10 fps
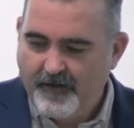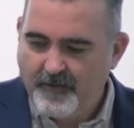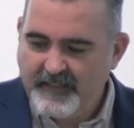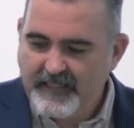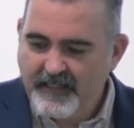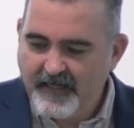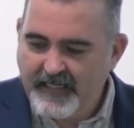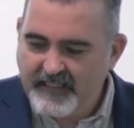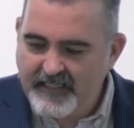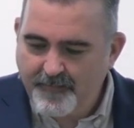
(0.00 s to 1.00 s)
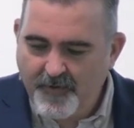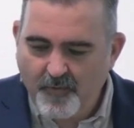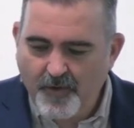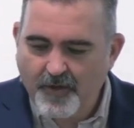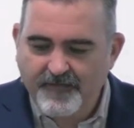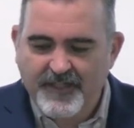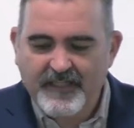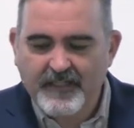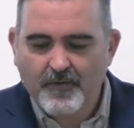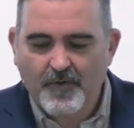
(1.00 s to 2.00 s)
You must either accept the word of
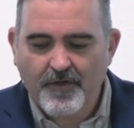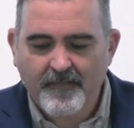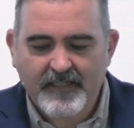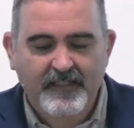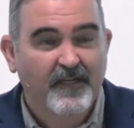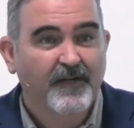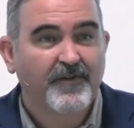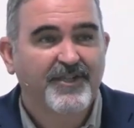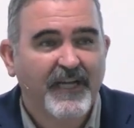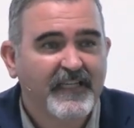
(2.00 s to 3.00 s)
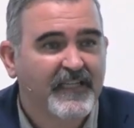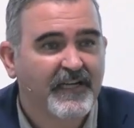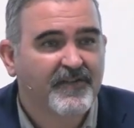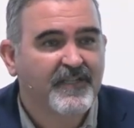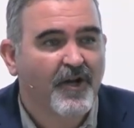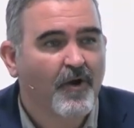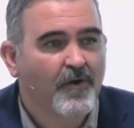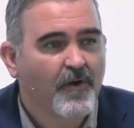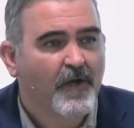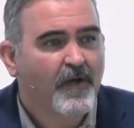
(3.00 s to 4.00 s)
Jesus or you must reject it. There is
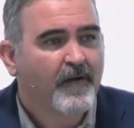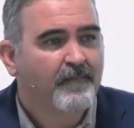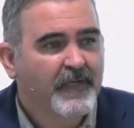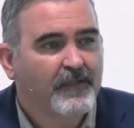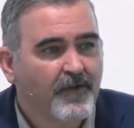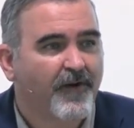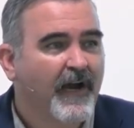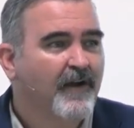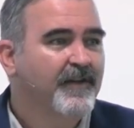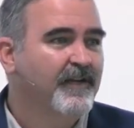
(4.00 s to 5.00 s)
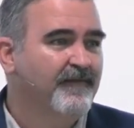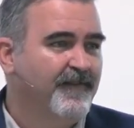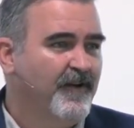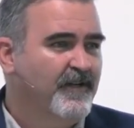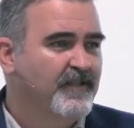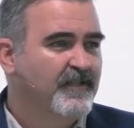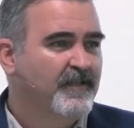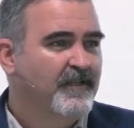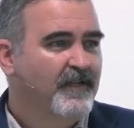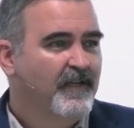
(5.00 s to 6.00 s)
no middle ground here, folks.
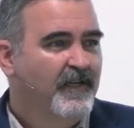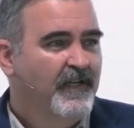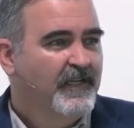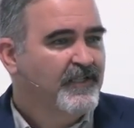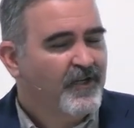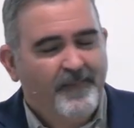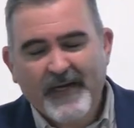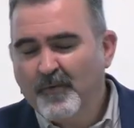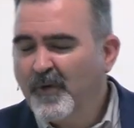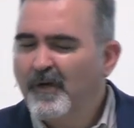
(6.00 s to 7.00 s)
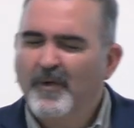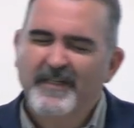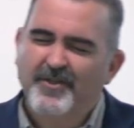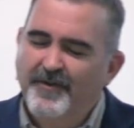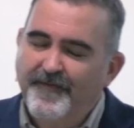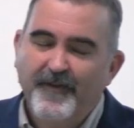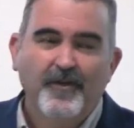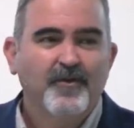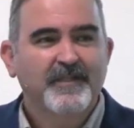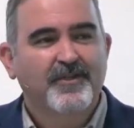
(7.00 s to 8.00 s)
It's not about, well, what is good for
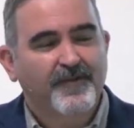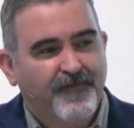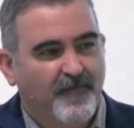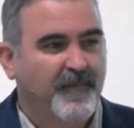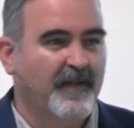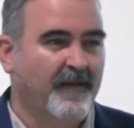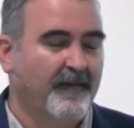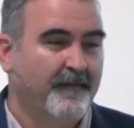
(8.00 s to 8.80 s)
you is good for me.